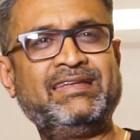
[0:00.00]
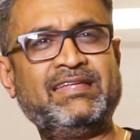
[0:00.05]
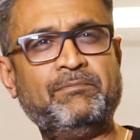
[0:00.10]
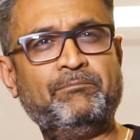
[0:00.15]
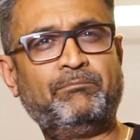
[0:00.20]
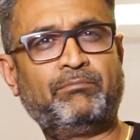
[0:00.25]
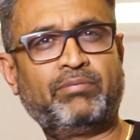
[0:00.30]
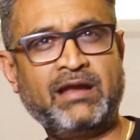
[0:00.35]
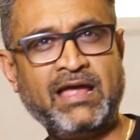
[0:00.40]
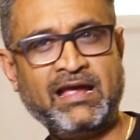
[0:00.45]

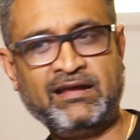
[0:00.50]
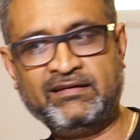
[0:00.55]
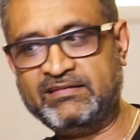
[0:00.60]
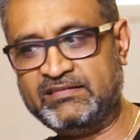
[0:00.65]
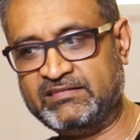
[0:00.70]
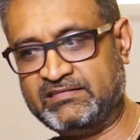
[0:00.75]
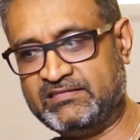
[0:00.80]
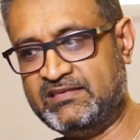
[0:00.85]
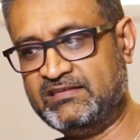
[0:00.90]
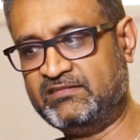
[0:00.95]
and
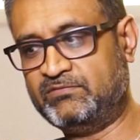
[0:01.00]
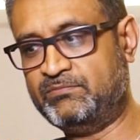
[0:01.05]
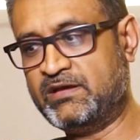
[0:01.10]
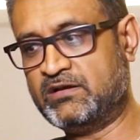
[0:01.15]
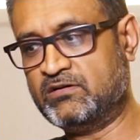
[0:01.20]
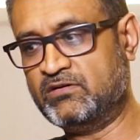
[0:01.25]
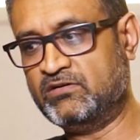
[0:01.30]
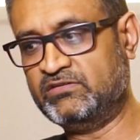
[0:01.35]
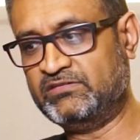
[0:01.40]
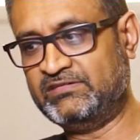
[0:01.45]
practice this,
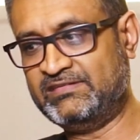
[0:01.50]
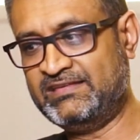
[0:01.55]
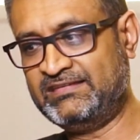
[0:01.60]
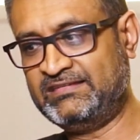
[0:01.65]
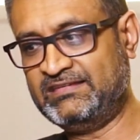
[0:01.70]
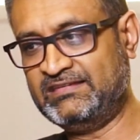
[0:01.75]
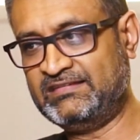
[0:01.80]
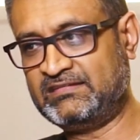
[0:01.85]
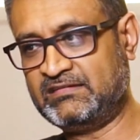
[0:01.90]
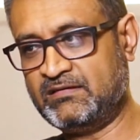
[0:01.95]
because this
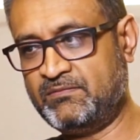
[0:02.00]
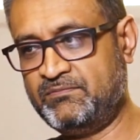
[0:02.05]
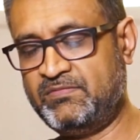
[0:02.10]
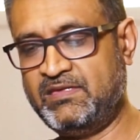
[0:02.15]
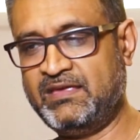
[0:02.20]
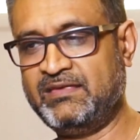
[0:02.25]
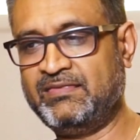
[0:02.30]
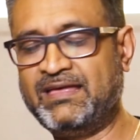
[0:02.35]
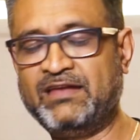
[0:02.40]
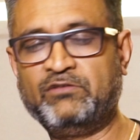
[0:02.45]
is
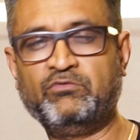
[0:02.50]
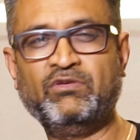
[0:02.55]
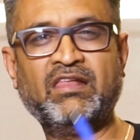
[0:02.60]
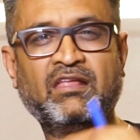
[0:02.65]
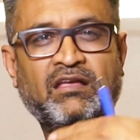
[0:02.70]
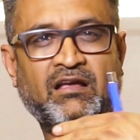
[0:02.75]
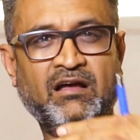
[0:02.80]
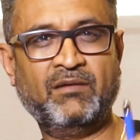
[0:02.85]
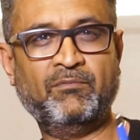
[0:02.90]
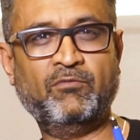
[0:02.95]
something that will
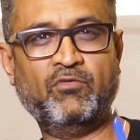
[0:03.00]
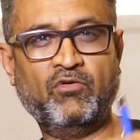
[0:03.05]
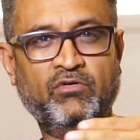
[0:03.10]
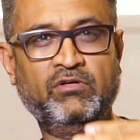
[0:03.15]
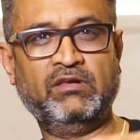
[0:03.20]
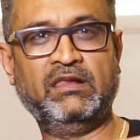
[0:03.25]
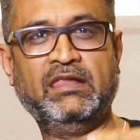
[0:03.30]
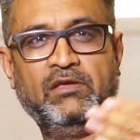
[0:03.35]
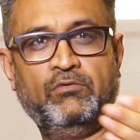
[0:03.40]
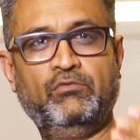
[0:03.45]
come
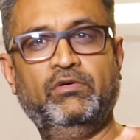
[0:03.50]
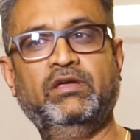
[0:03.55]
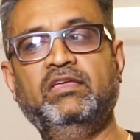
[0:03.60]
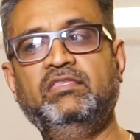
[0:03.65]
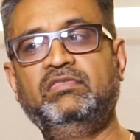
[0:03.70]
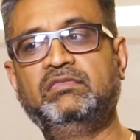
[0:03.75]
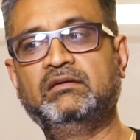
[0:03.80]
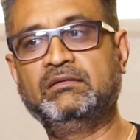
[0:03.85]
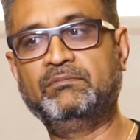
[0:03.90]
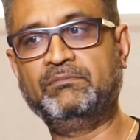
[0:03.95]
only
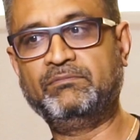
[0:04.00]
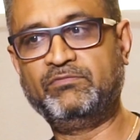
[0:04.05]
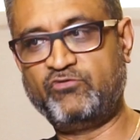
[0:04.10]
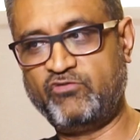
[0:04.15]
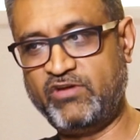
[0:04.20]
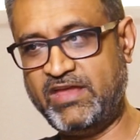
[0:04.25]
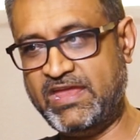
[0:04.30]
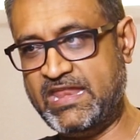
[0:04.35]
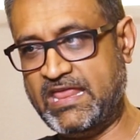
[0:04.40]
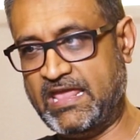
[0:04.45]
with
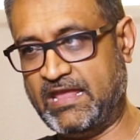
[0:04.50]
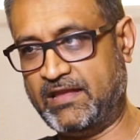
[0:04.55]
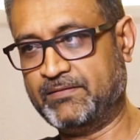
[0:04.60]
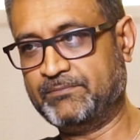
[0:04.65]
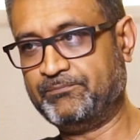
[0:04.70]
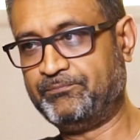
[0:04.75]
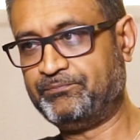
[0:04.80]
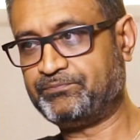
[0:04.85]
training.